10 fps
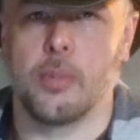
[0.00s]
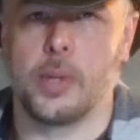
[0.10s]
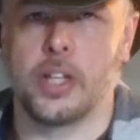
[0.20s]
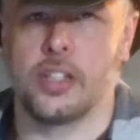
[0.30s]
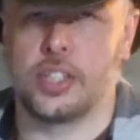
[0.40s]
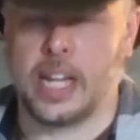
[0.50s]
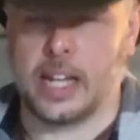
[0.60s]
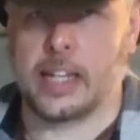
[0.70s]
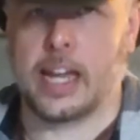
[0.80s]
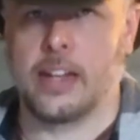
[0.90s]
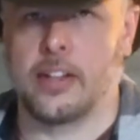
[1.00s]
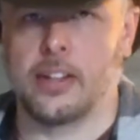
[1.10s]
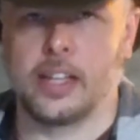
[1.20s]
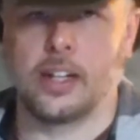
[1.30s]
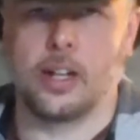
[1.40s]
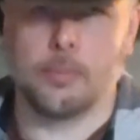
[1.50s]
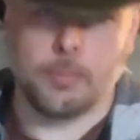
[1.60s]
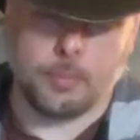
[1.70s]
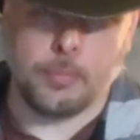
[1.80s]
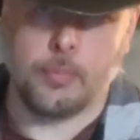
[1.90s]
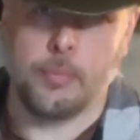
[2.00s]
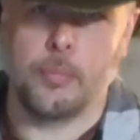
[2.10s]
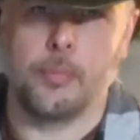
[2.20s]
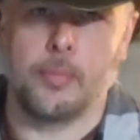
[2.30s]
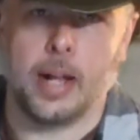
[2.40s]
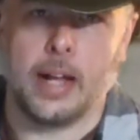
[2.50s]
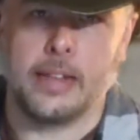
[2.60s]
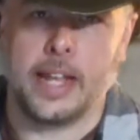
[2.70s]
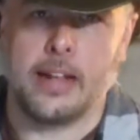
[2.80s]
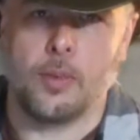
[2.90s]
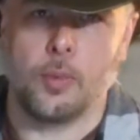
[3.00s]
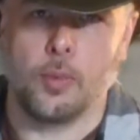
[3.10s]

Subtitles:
because you got to kind of let up on that